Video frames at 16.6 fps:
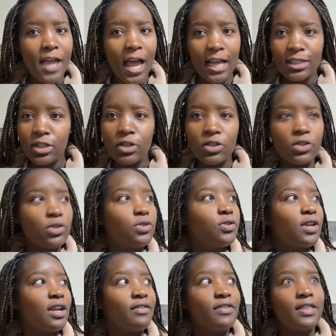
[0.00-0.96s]
I chose to
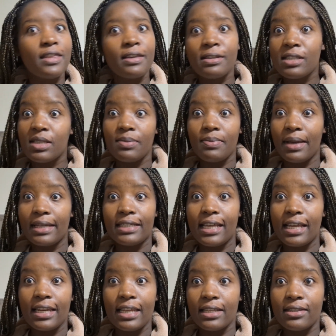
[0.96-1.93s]
do everything
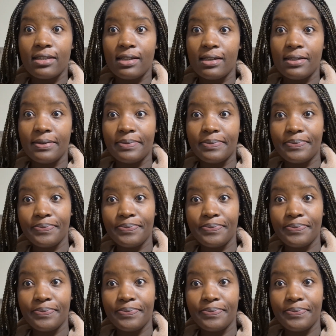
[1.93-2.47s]
simultaneously.